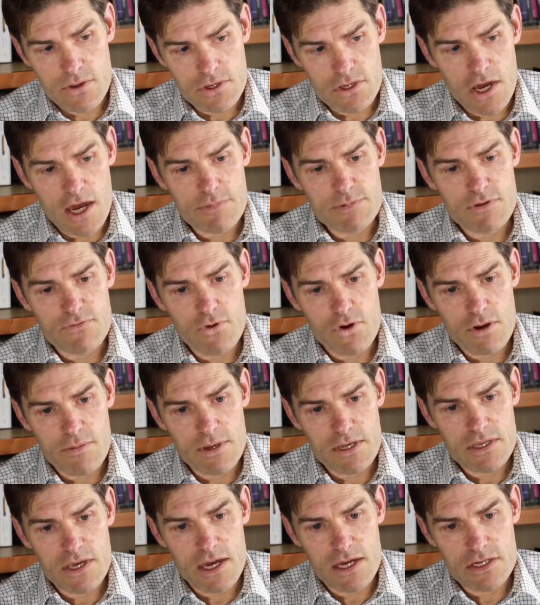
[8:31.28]
types of
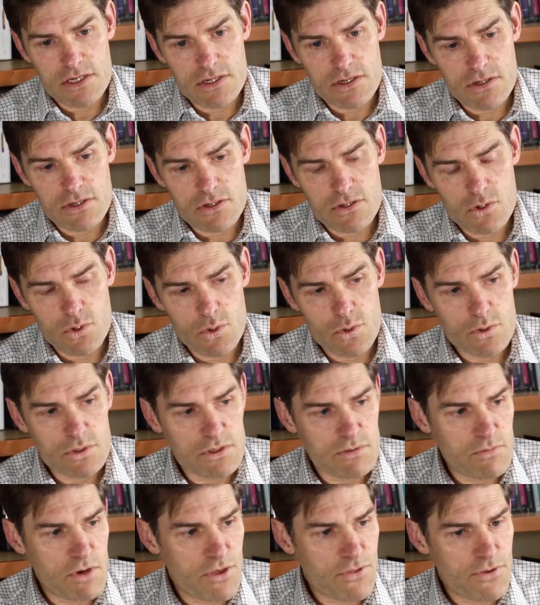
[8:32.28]
augmentation
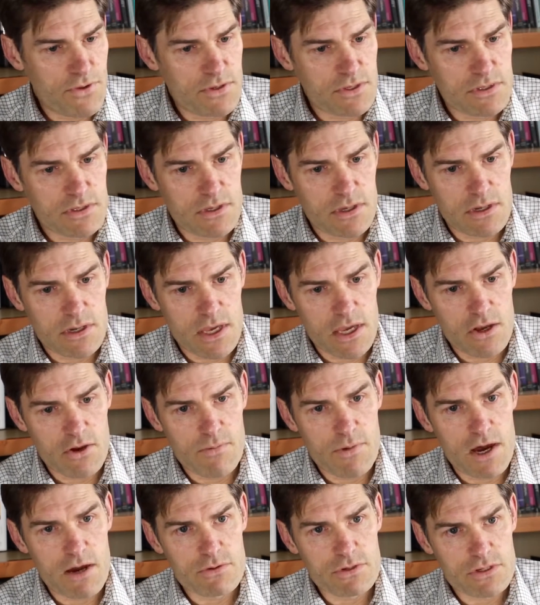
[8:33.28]
tools and methods that
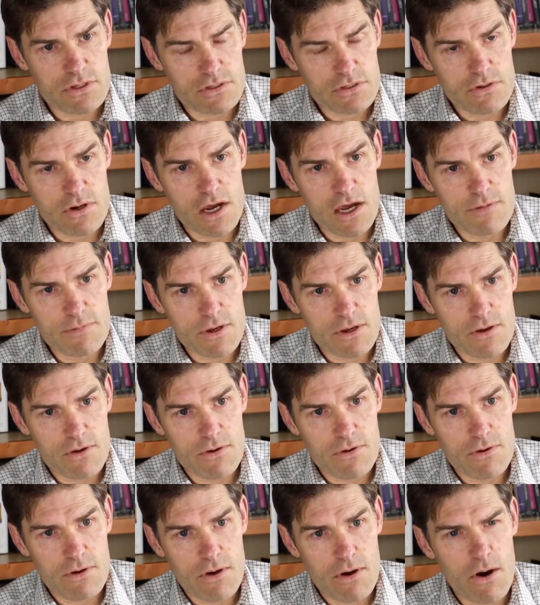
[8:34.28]
Engelbart was
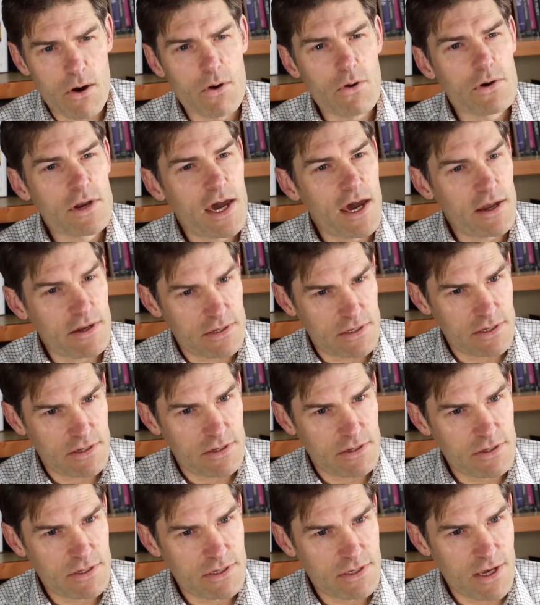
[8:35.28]
describing hold out
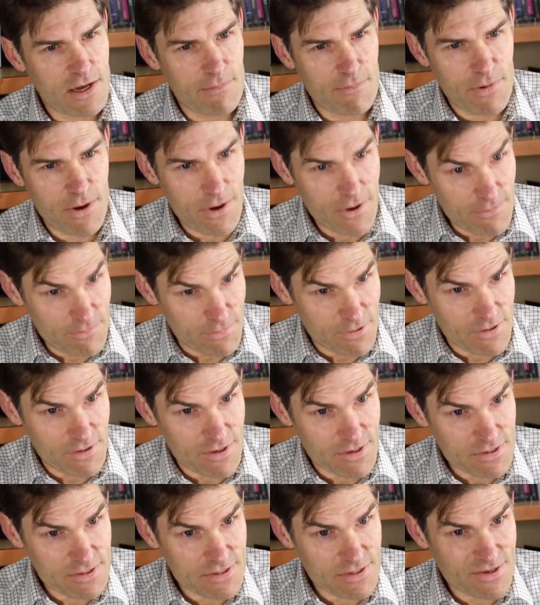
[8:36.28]
some hope, at
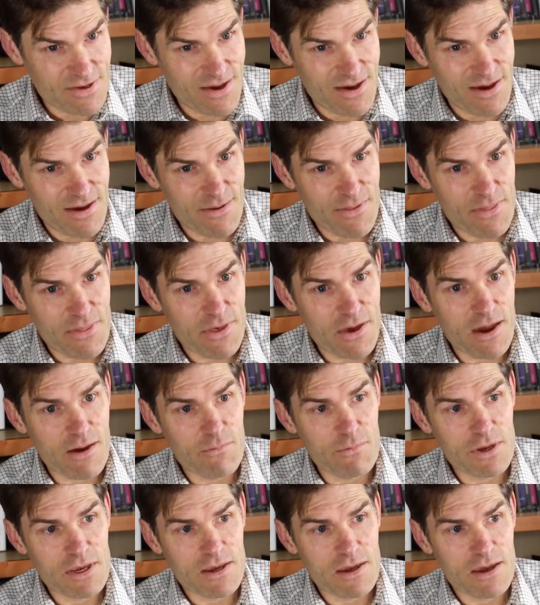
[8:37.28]
least,
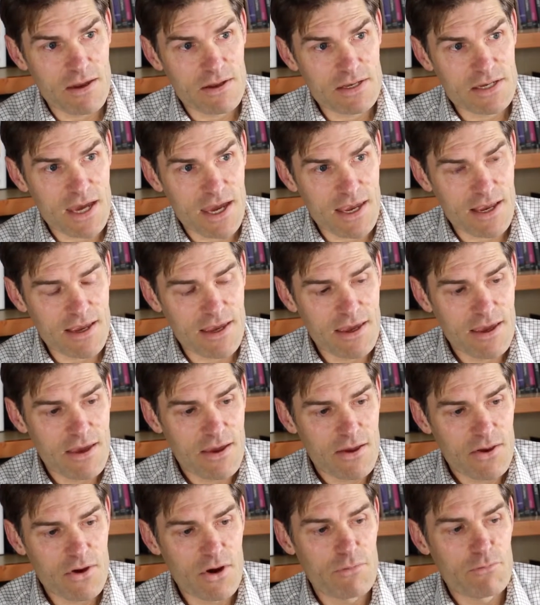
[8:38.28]
that we can take
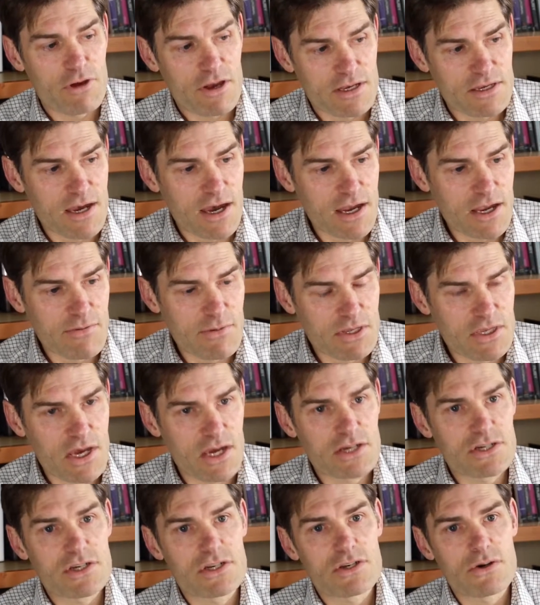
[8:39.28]
complex
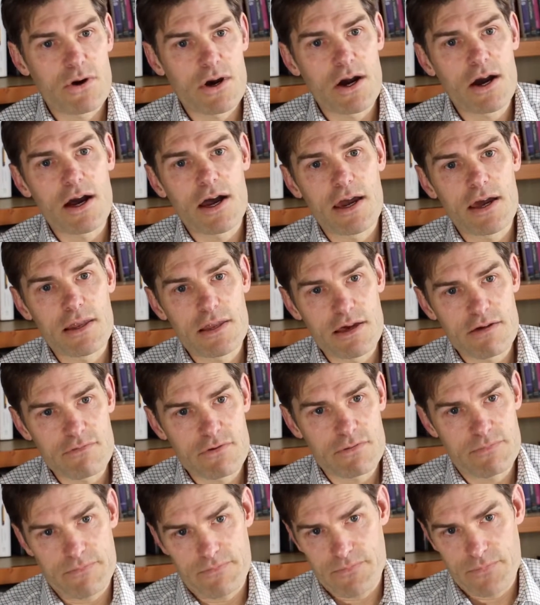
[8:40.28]
argumentation to a higher
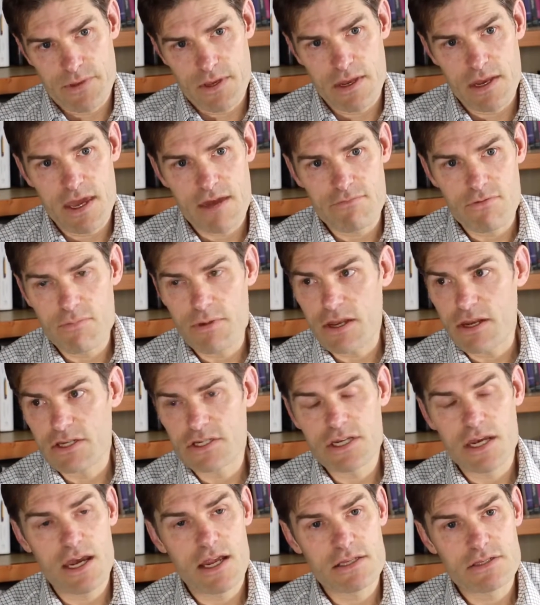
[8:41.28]
level and have a better
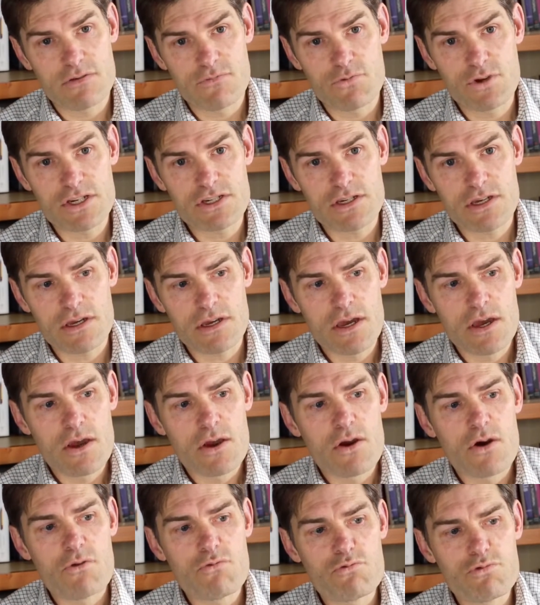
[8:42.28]
chance of reaching
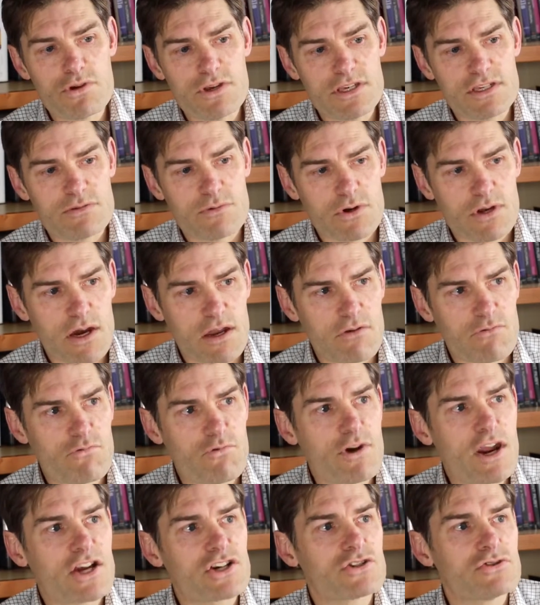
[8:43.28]
a reasonable kind of
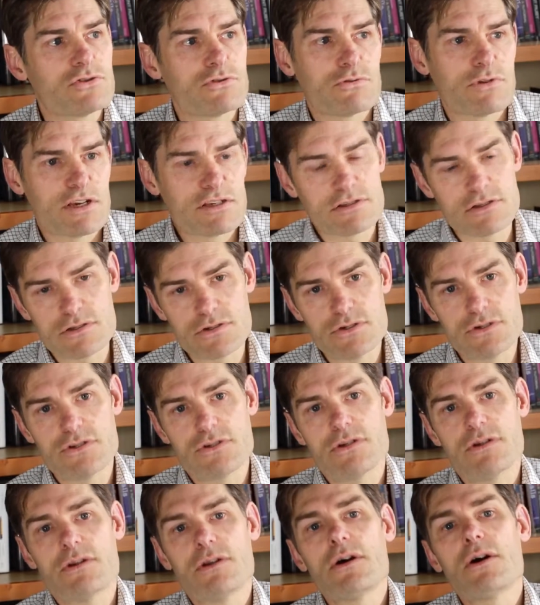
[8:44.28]
rational
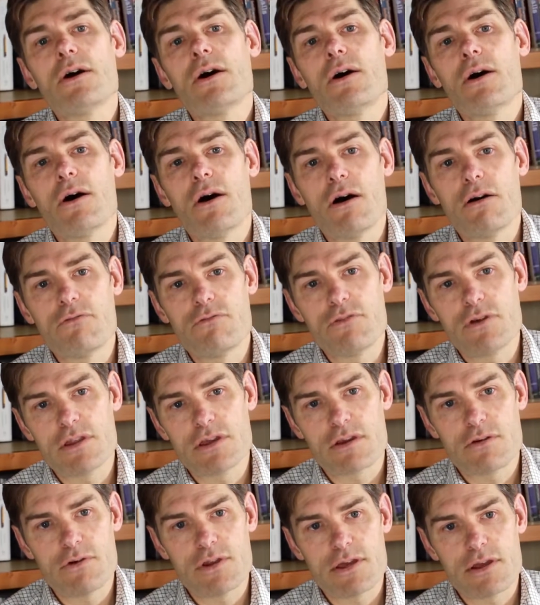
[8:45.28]
resolution of
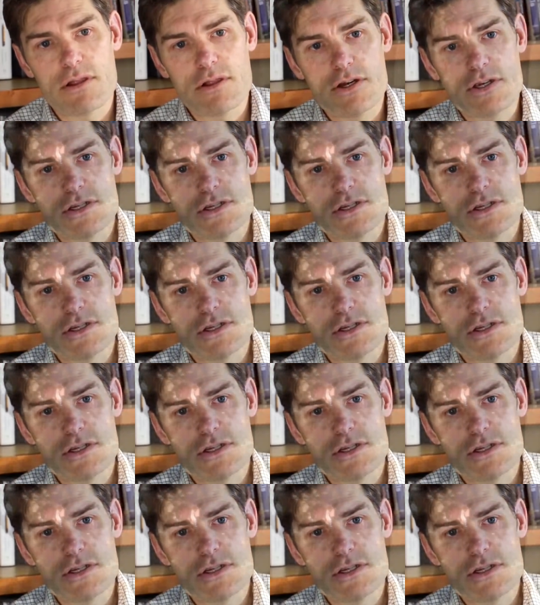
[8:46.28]
really critical